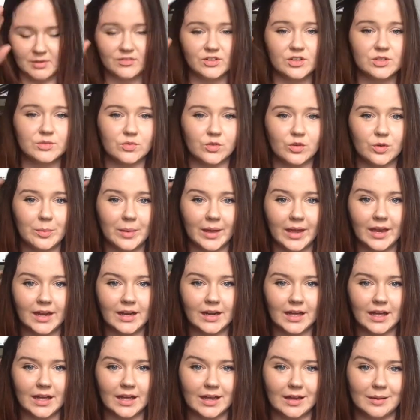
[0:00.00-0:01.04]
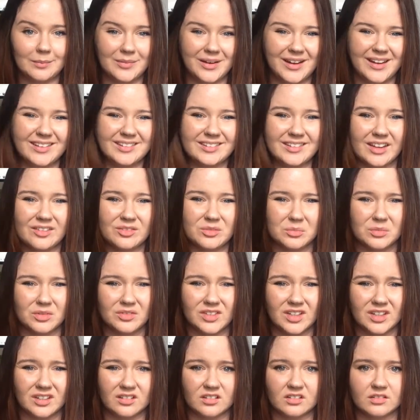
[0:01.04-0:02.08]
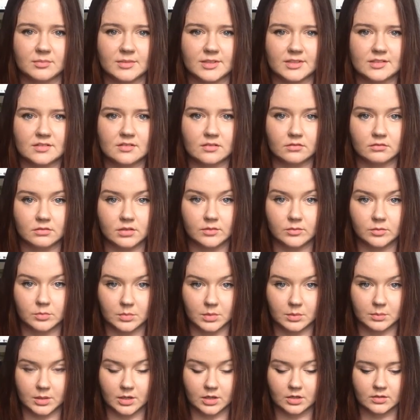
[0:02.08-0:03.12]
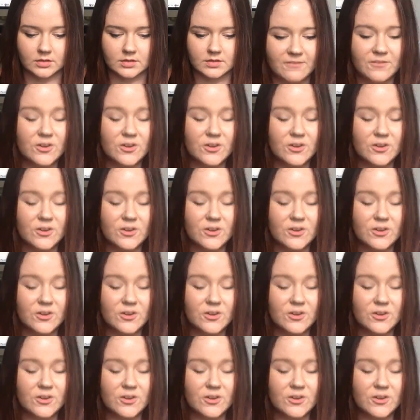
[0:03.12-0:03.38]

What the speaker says: My first roommate, I haven't moved out of home, I still live with my parents.